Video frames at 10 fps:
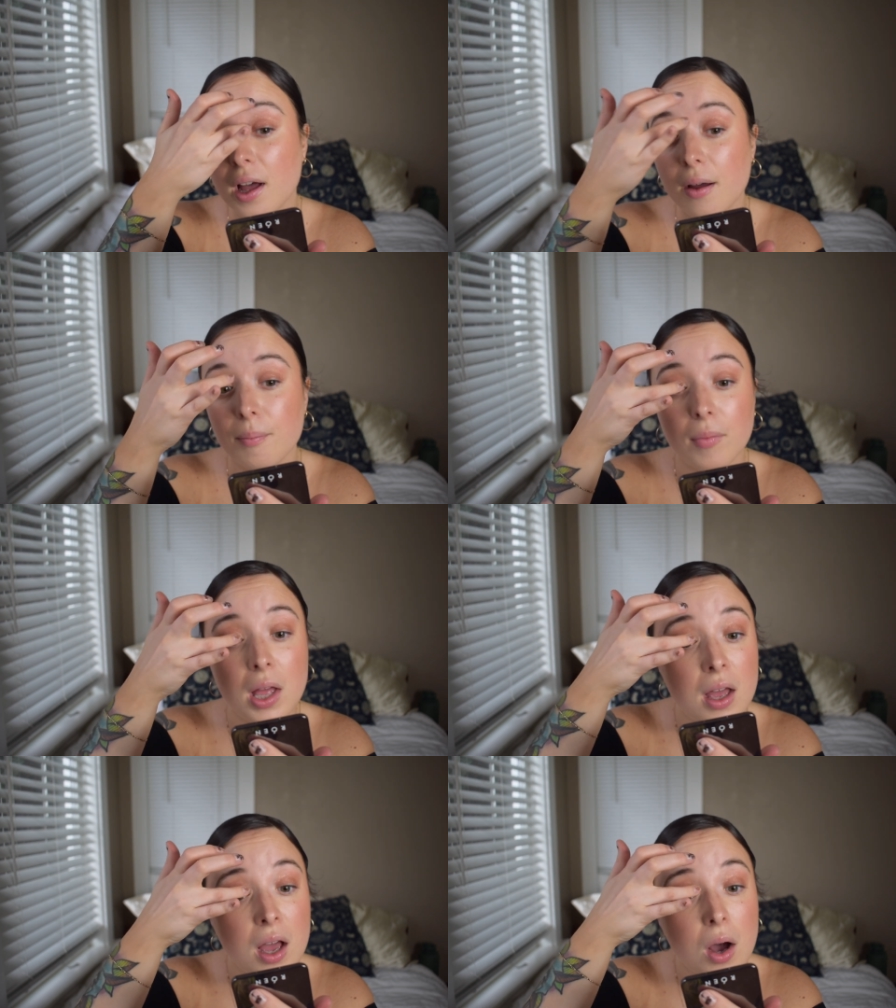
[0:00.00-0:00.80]
um,
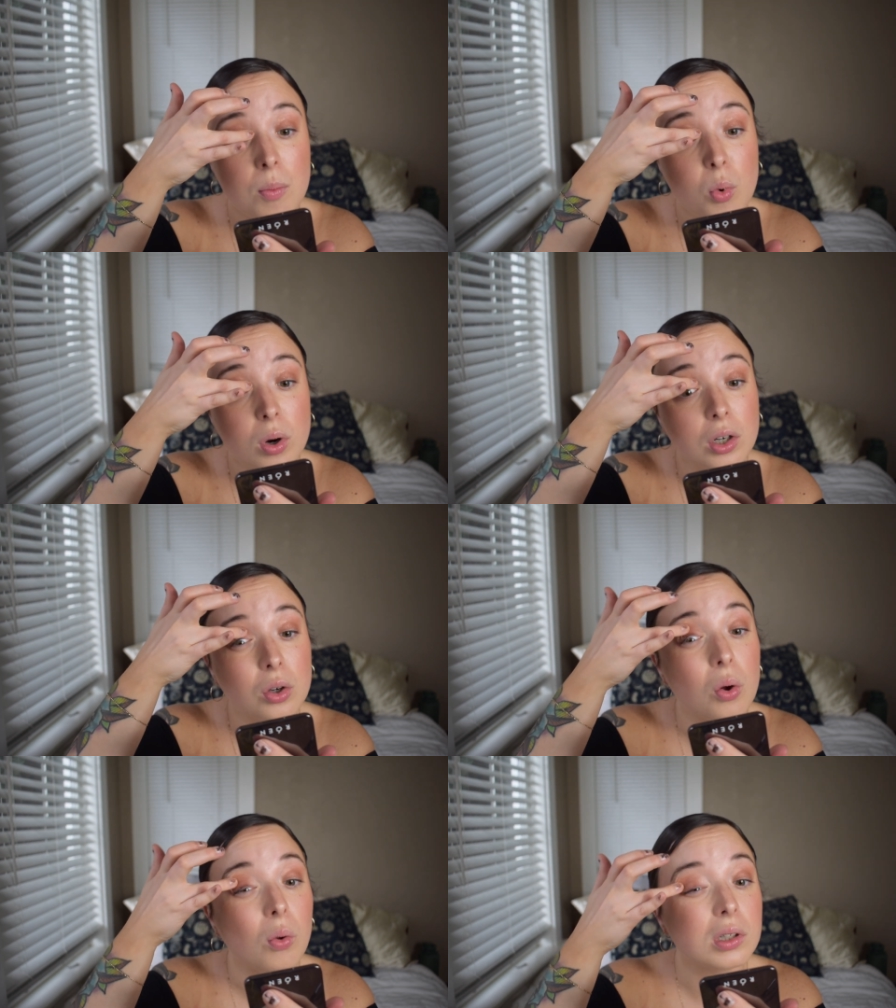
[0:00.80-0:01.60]
a more
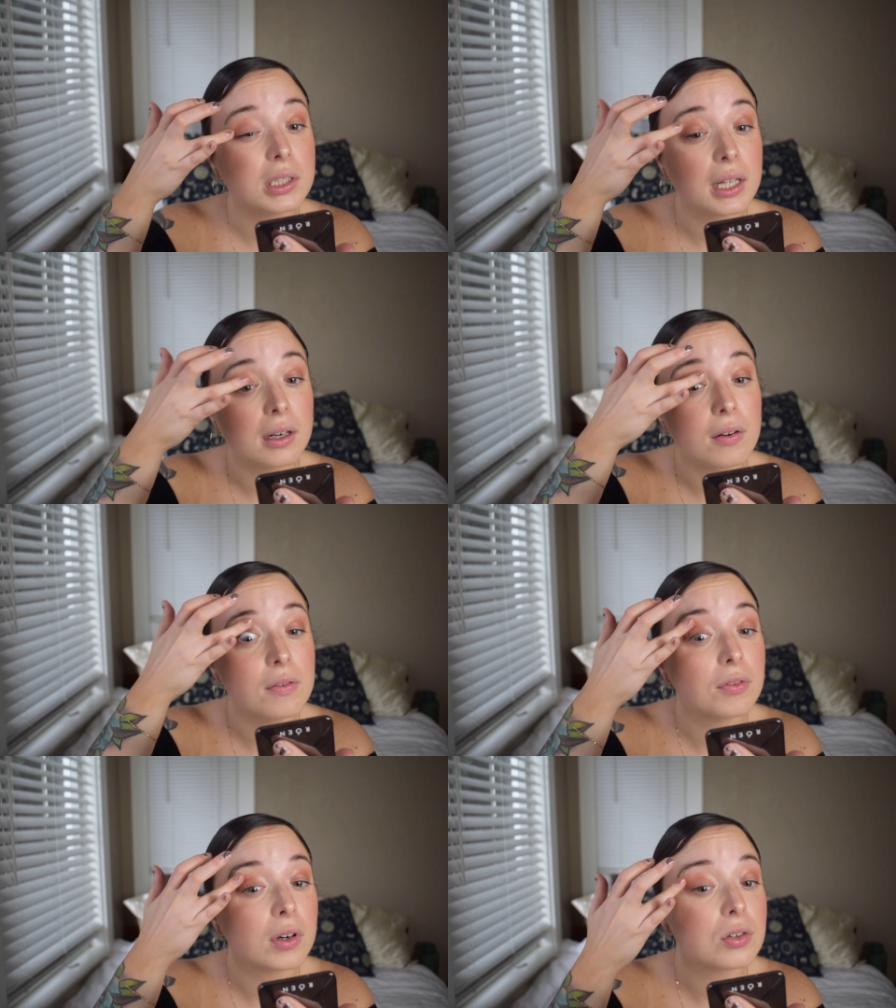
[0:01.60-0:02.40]
golden
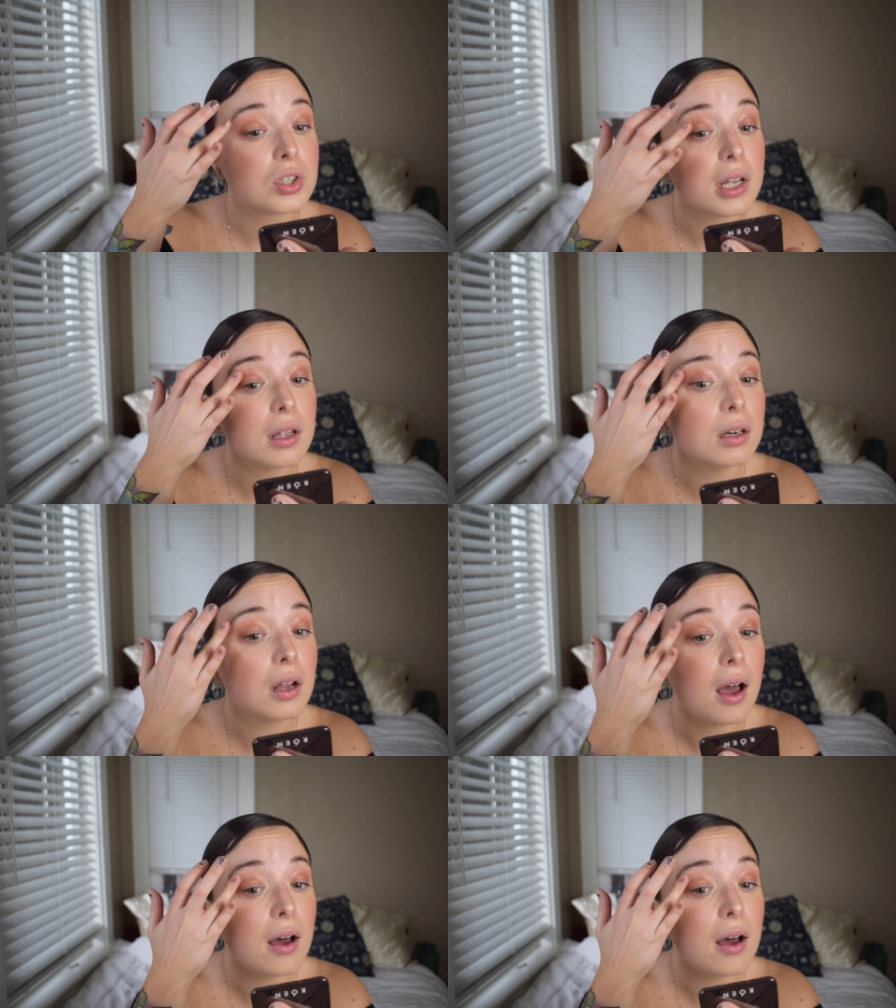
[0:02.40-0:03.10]
version